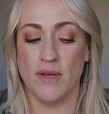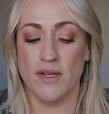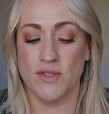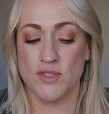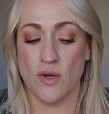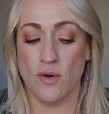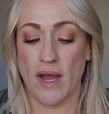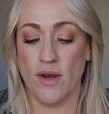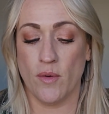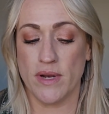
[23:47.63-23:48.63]
So I
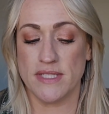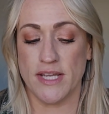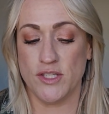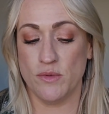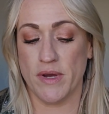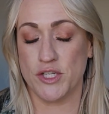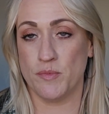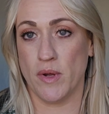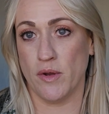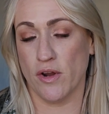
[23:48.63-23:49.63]
don't want to say too much,
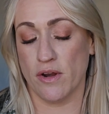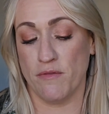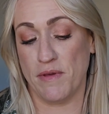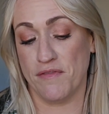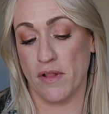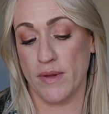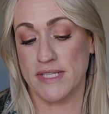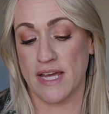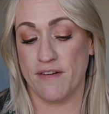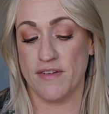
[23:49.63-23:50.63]
but you're going to be following
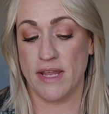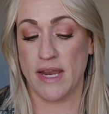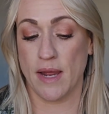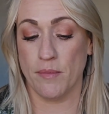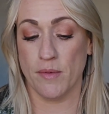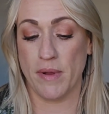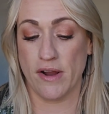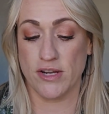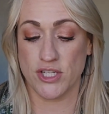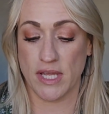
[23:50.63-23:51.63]
Daphne and Amber
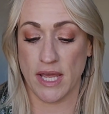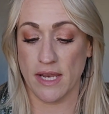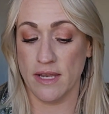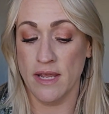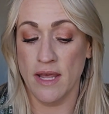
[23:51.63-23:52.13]
Parrish again.